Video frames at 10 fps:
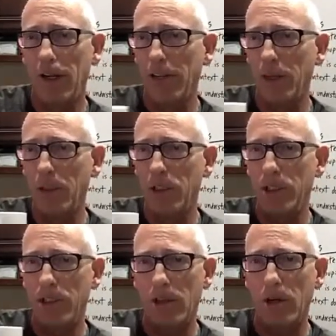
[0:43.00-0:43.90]
I think we
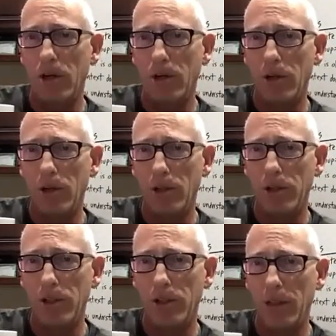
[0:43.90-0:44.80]
should start
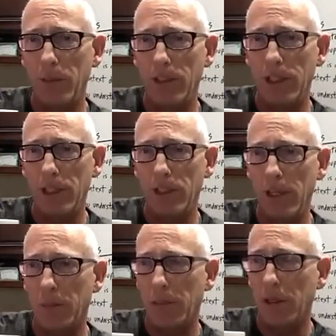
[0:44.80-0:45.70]
with a
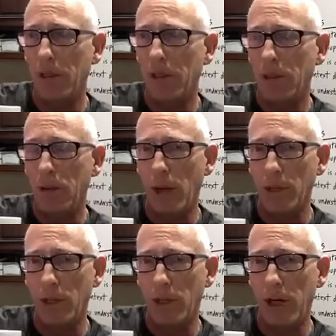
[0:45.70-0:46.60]
simultaneous sip.
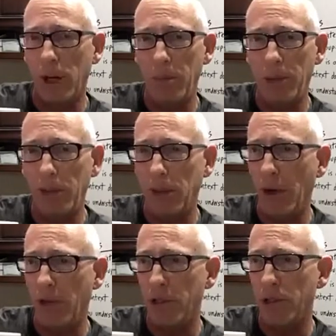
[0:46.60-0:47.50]
Grab your cup, your
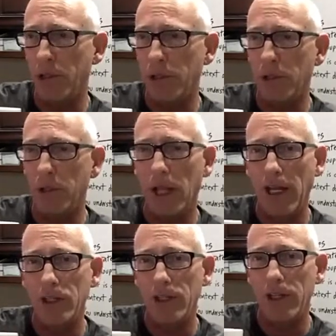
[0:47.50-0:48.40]
beverage, your
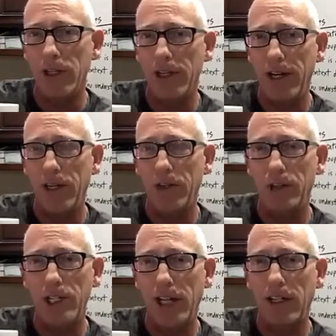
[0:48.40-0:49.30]
glass, your container,
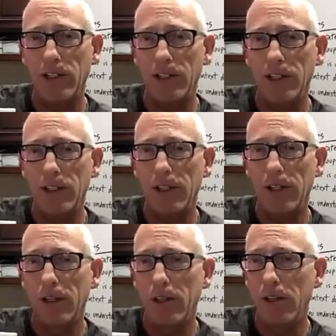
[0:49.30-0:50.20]
your chalice,
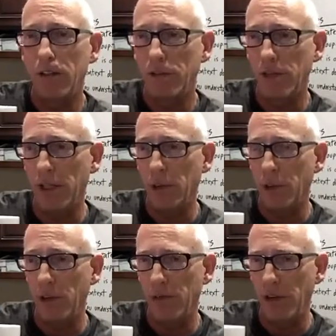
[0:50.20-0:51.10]
fill it
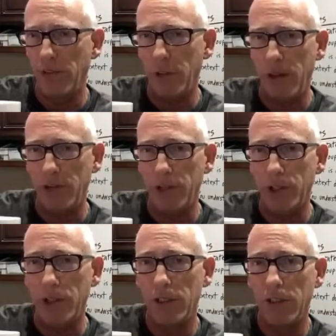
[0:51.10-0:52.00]
with your favorite
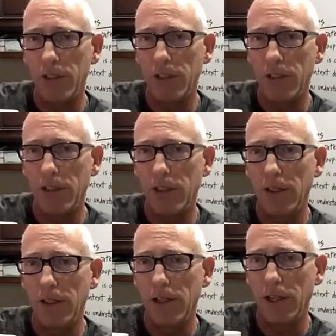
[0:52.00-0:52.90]
beverage,
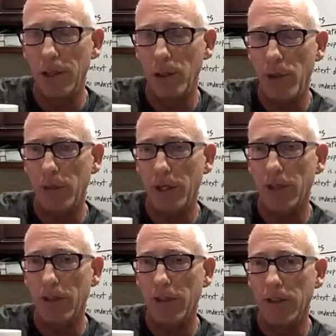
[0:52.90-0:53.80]
and join
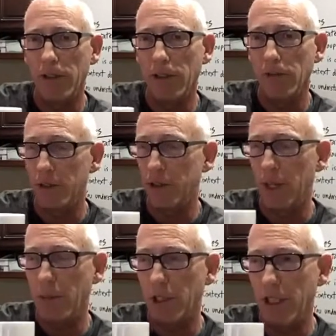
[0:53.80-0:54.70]
me for the
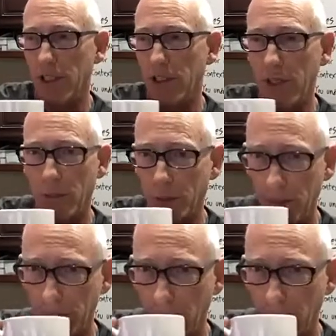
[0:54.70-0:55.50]
simultaneous sip.